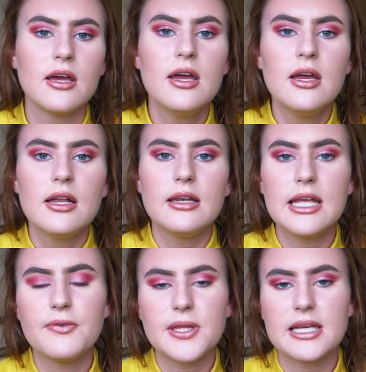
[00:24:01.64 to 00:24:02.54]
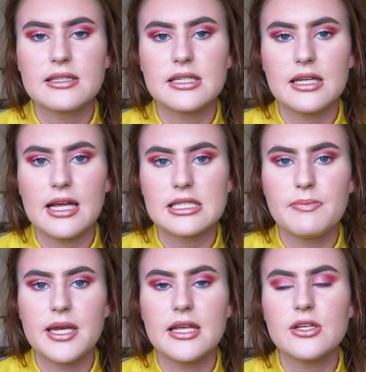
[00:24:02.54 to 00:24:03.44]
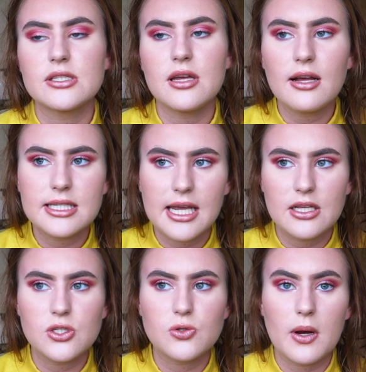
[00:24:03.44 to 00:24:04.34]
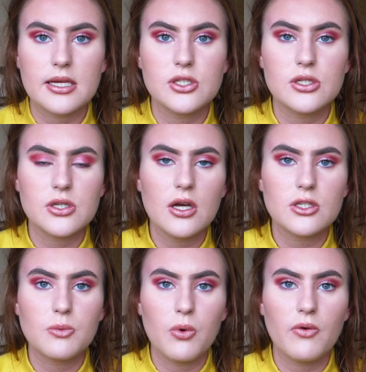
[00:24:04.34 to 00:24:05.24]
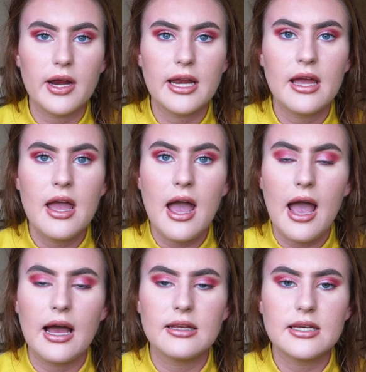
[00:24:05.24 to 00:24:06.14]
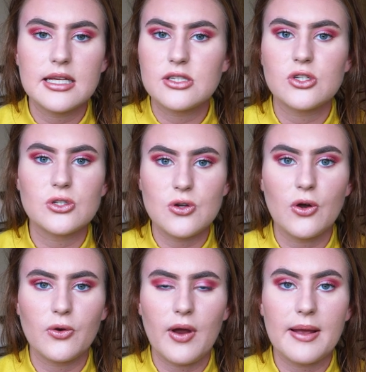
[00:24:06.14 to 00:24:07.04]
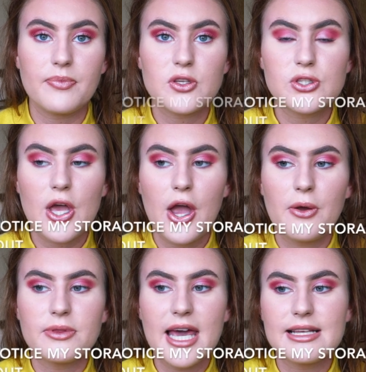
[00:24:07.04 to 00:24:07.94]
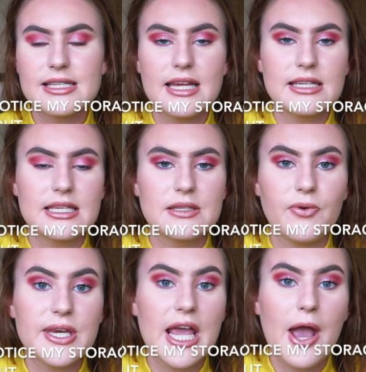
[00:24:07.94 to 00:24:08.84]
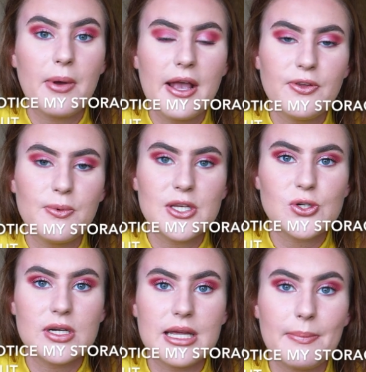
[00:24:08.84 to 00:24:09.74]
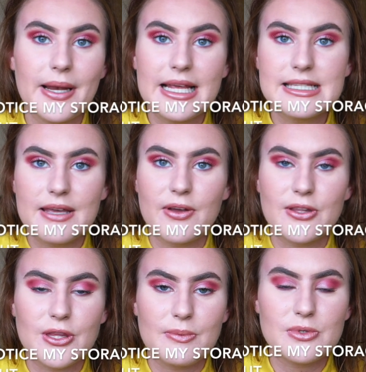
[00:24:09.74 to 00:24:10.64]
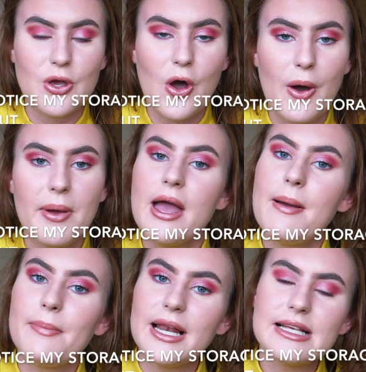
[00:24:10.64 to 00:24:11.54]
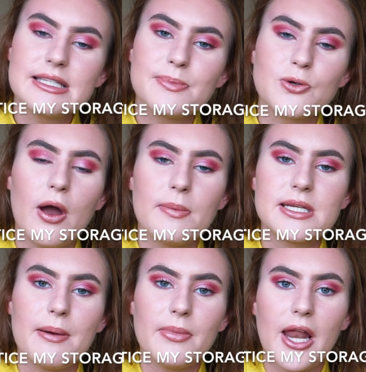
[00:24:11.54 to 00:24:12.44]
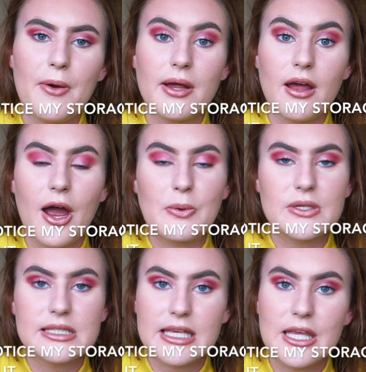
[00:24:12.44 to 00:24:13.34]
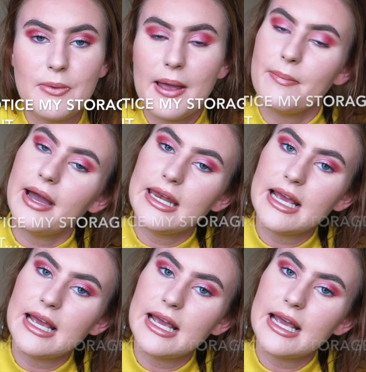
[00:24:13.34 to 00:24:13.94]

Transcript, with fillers: to leave things to the last minute you start to get stressed you start to worry and it's just not great so that's the end of this video if you enjoyed it please give it a thumbs up please subscribe down below and i will see you in my